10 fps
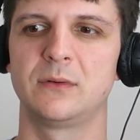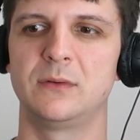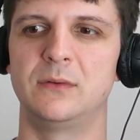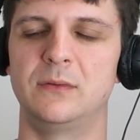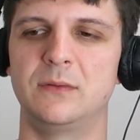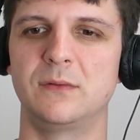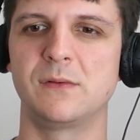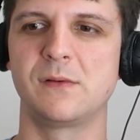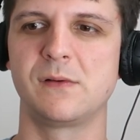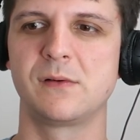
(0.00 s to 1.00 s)

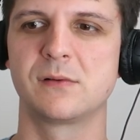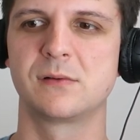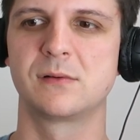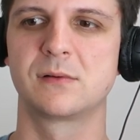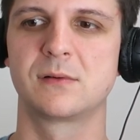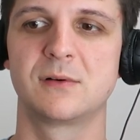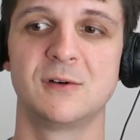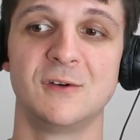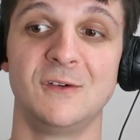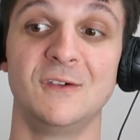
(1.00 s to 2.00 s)

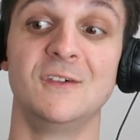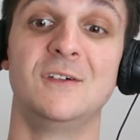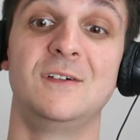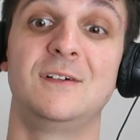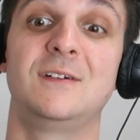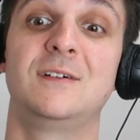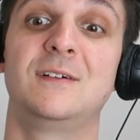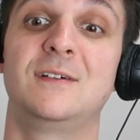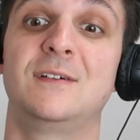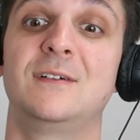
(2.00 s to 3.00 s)

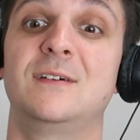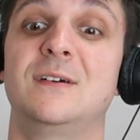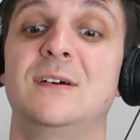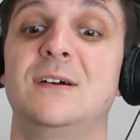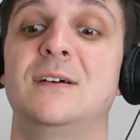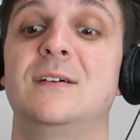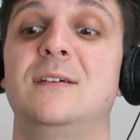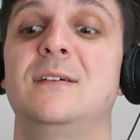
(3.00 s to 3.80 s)
No one is speaking in this clip.